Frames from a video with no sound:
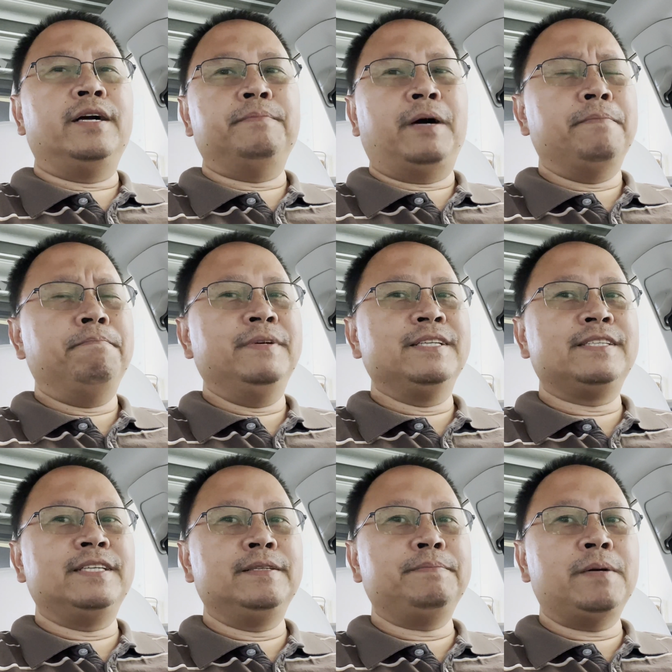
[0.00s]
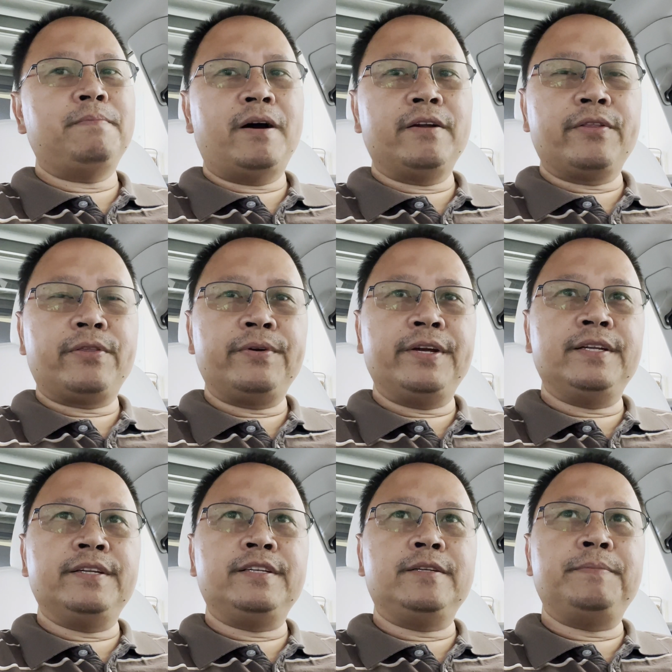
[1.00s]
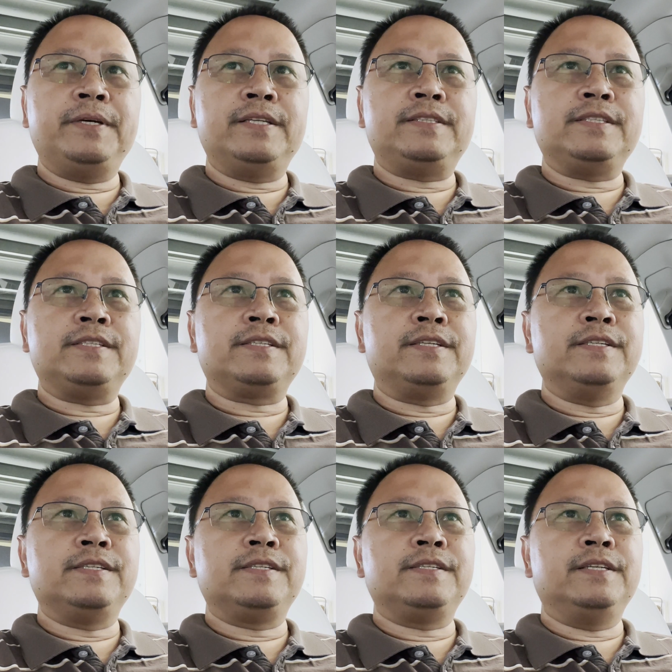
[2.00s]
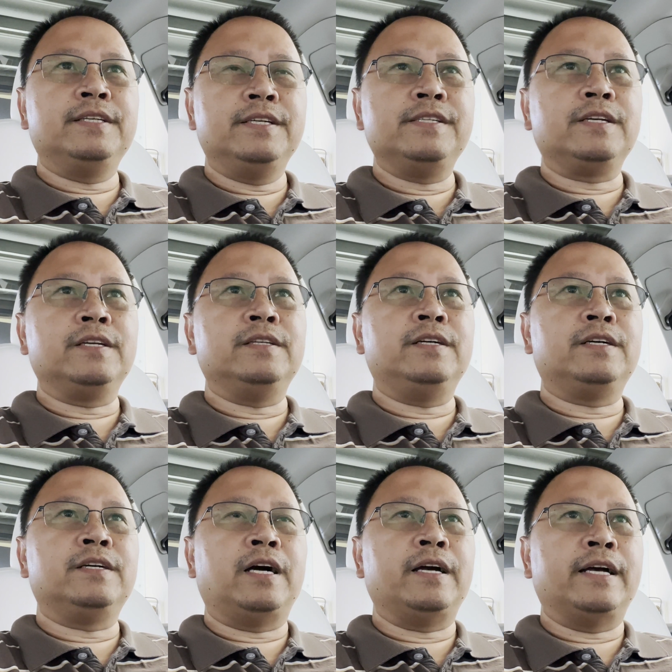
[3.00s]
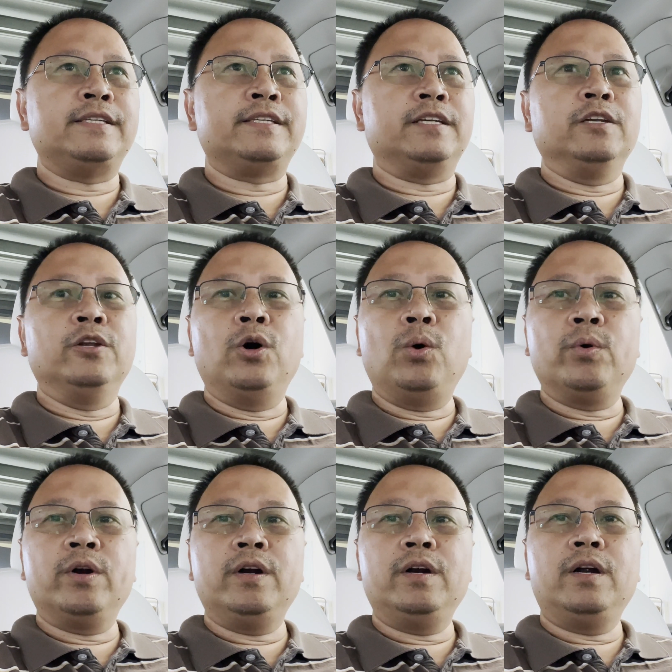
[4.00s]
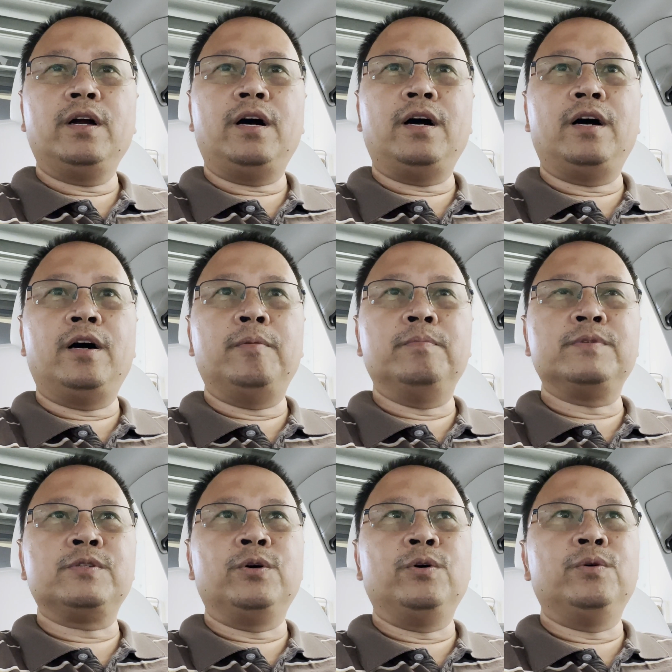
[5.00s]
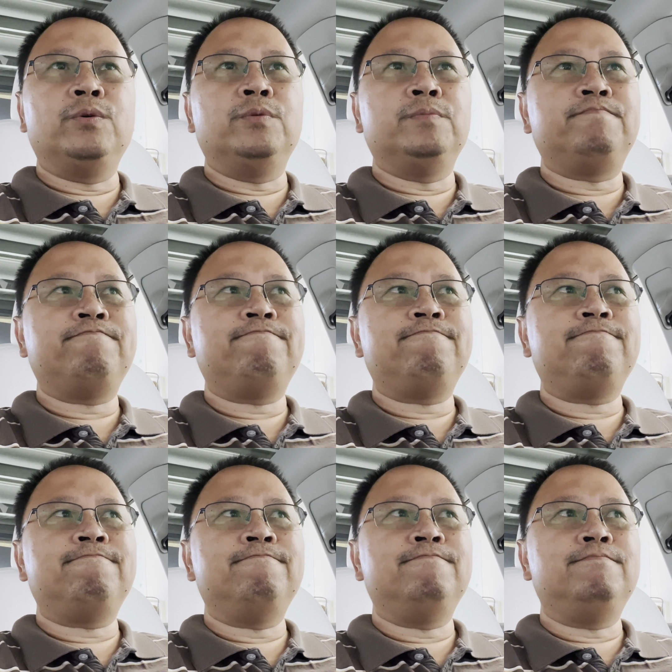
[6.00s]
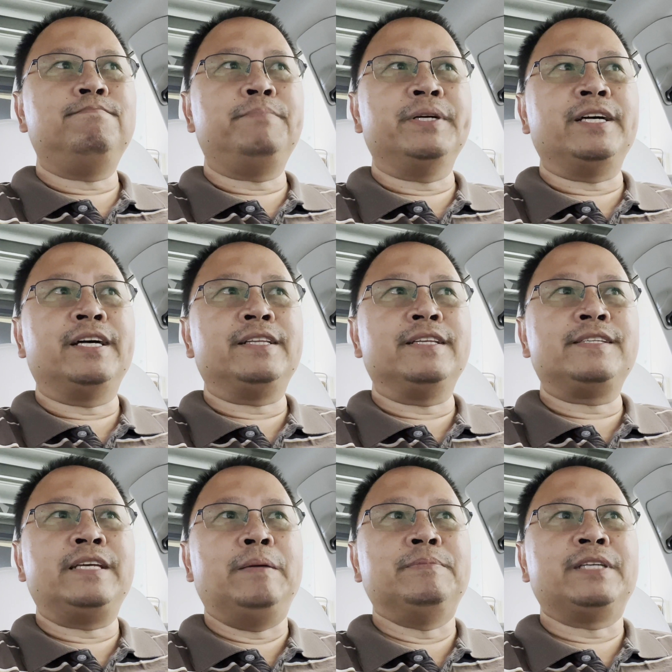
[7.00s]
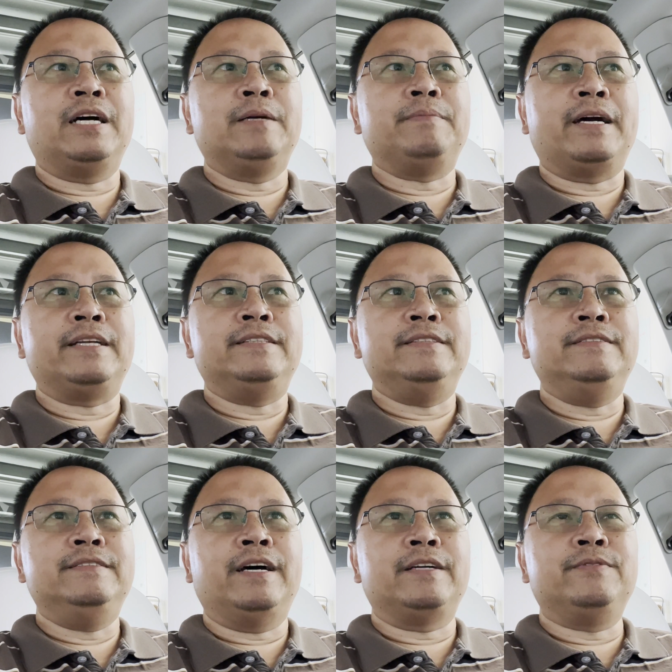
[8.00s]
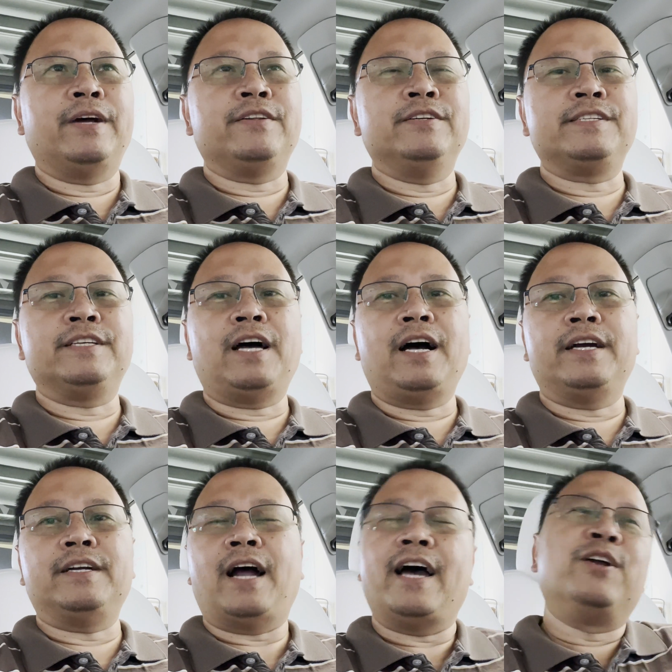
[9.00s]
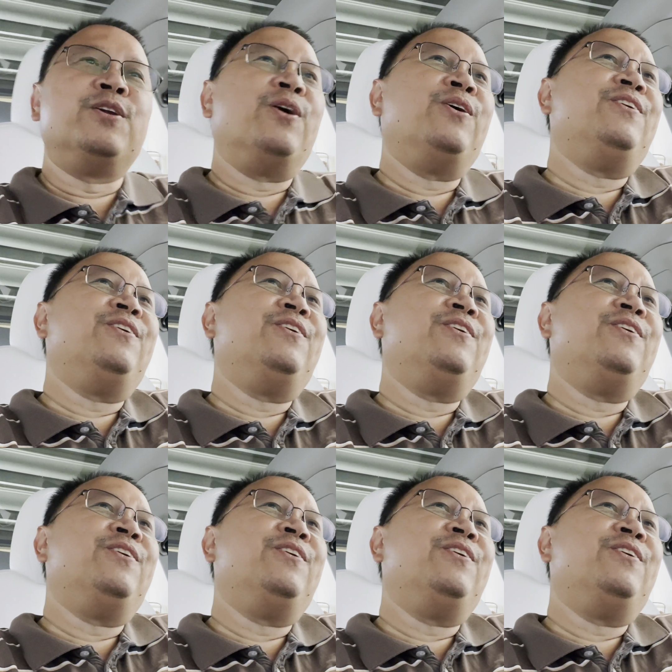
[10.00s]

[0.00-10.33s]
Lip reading: I'm missing my Model 3 a little bit, just because it is I sit lower. So, but at the same time, I'd rather sit higher. I don't know.